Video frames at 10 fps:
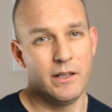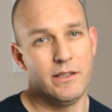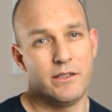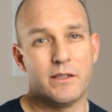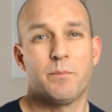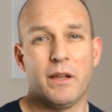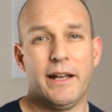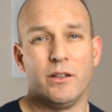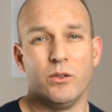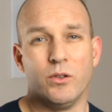is just
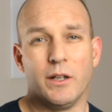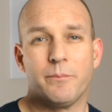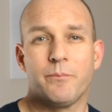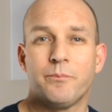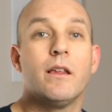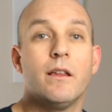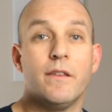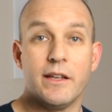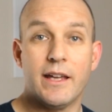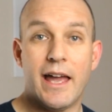plain annoying.
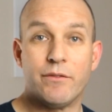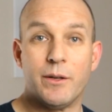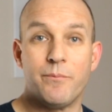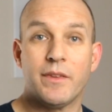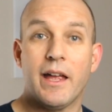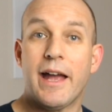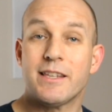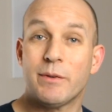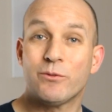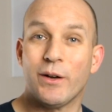There you have it.
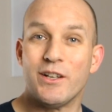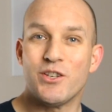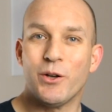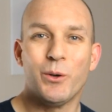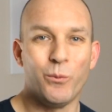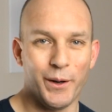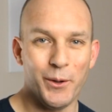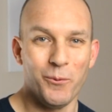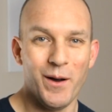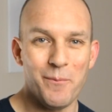aspect ratio one
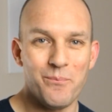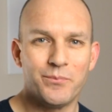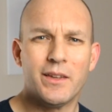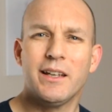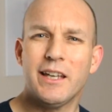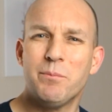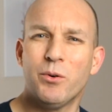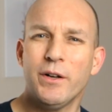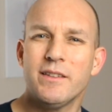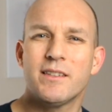oh one. Key
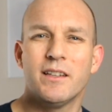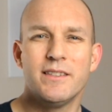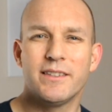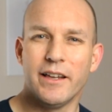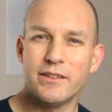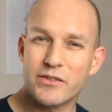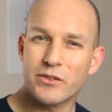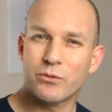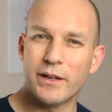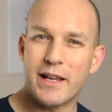points, select the
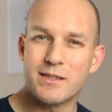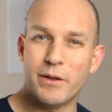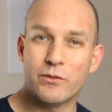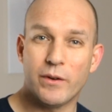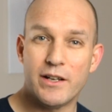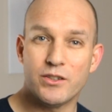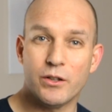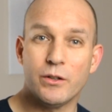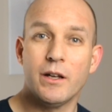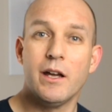screen aspect
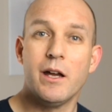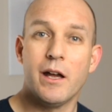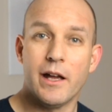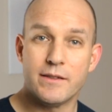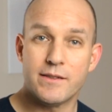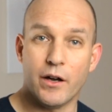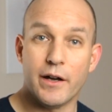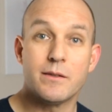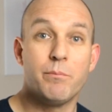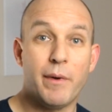ratio and
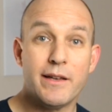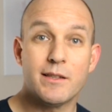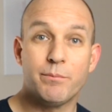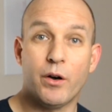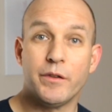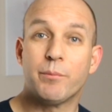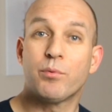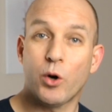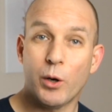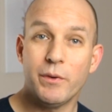size based upon the
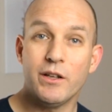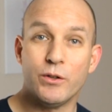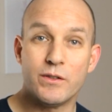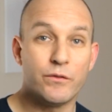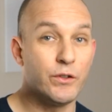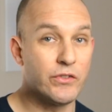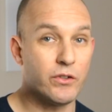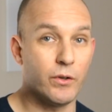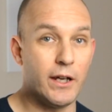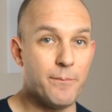primary use of your
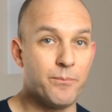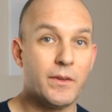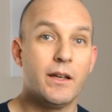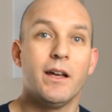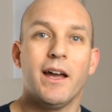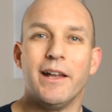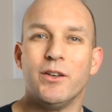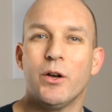screen. And